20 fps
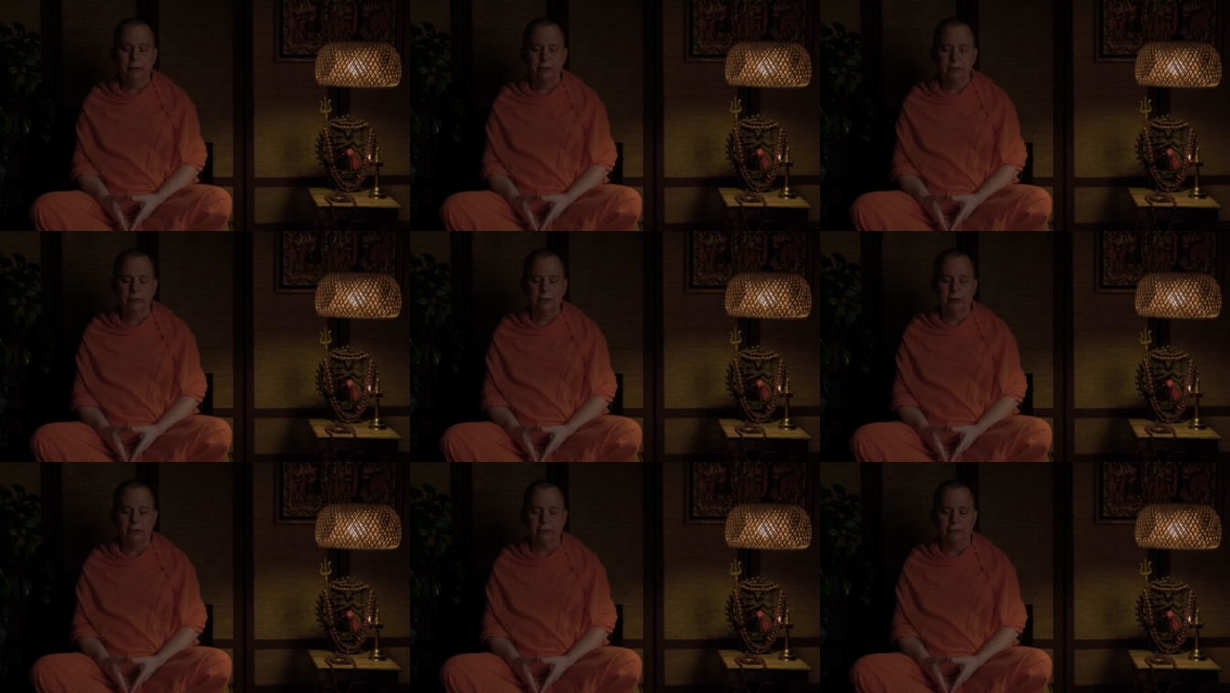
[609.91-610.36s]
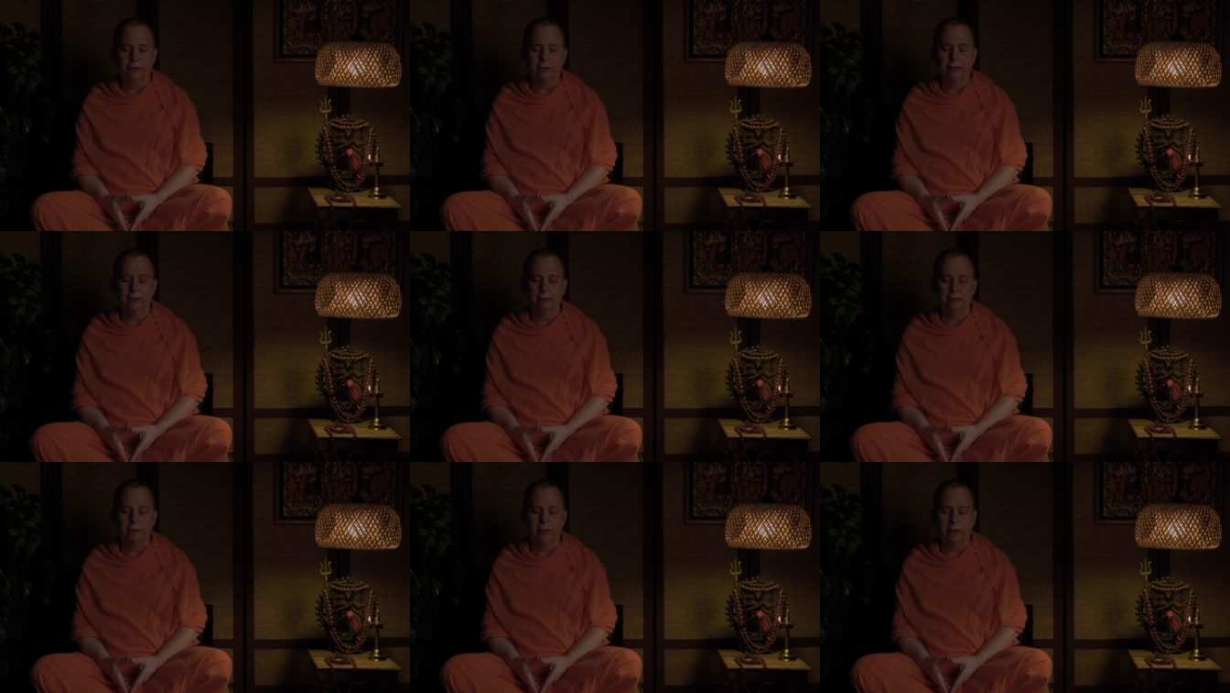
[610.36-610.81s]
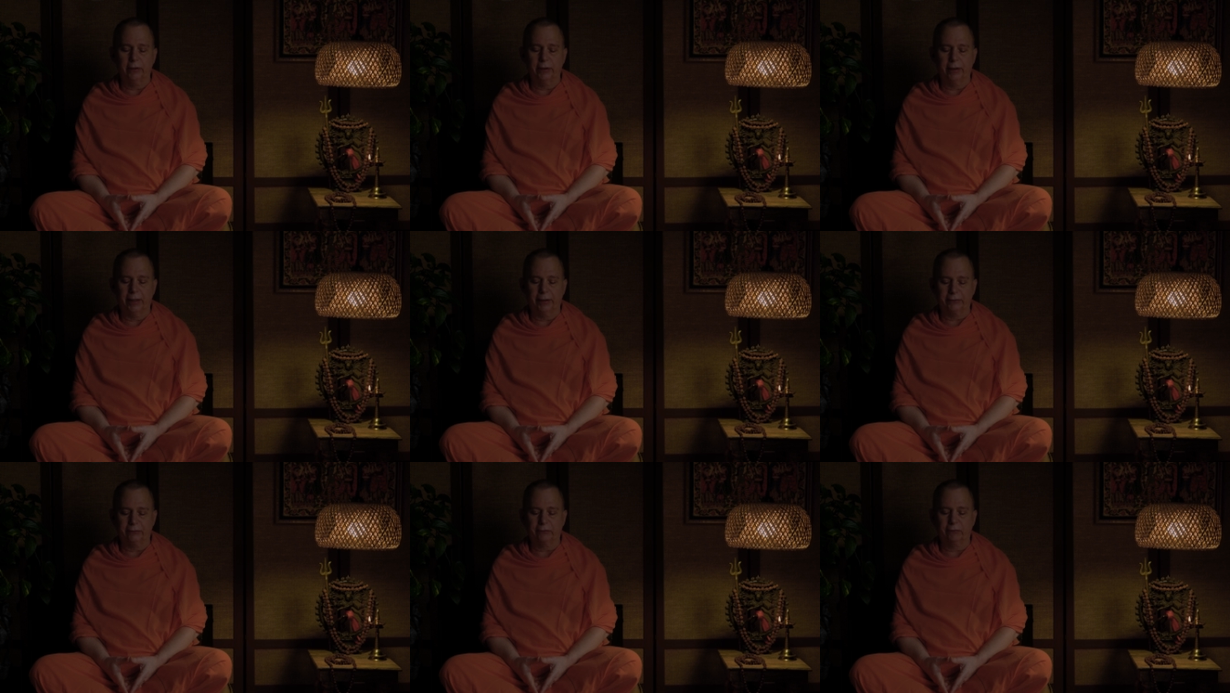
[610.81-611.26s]
just for the
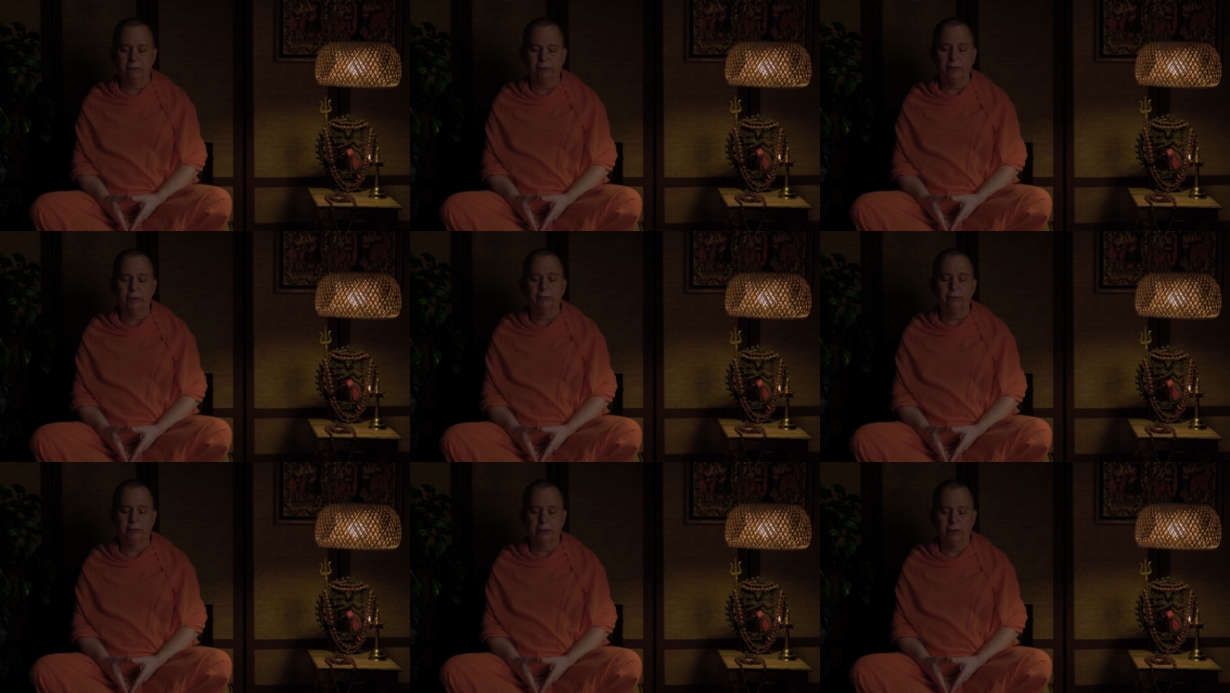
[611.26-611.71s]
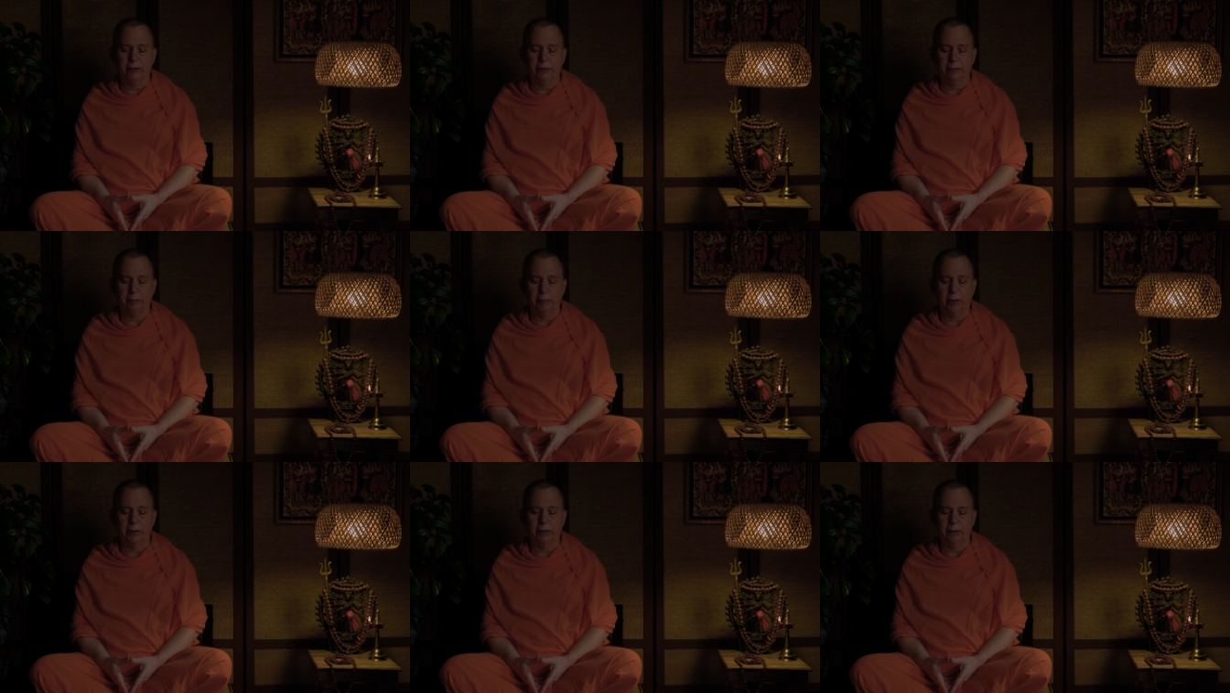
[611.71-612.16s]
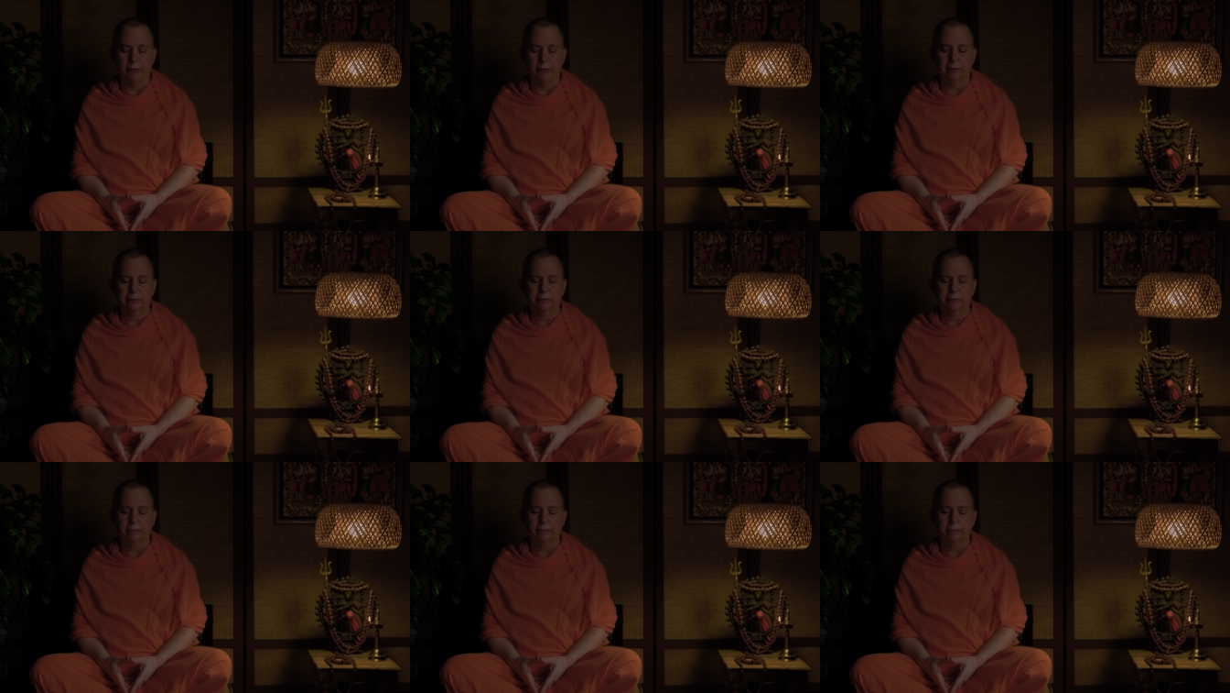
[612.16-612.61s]
next 15
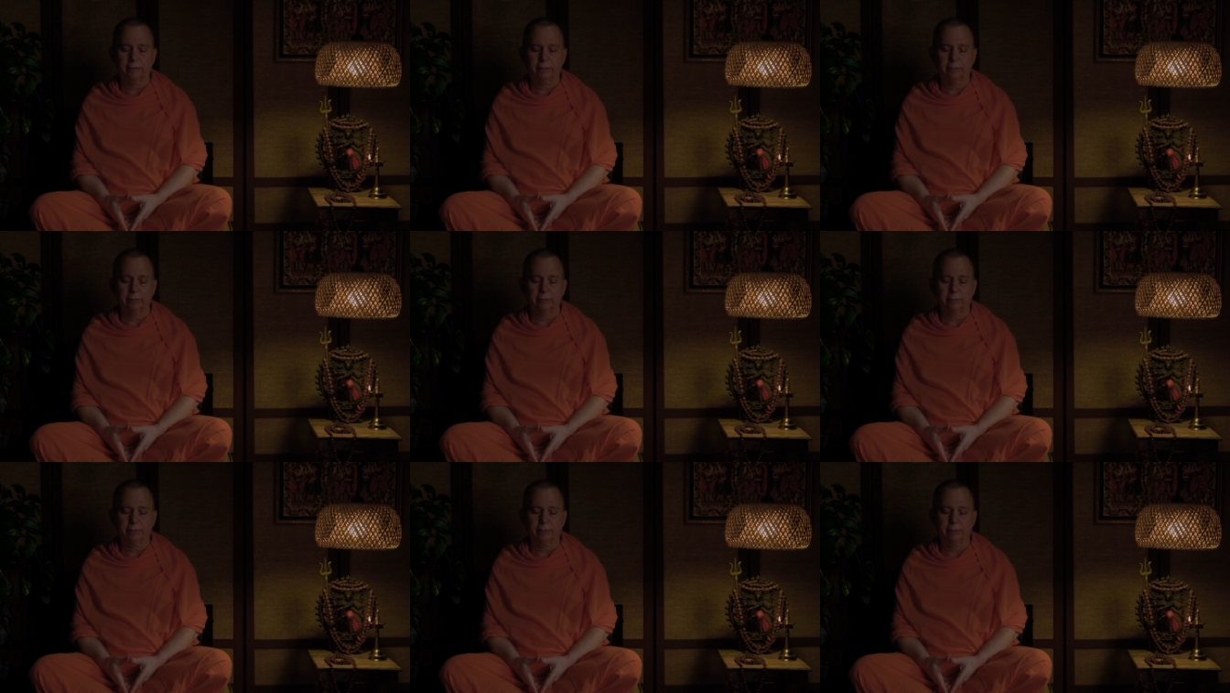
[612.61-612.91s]
minutes.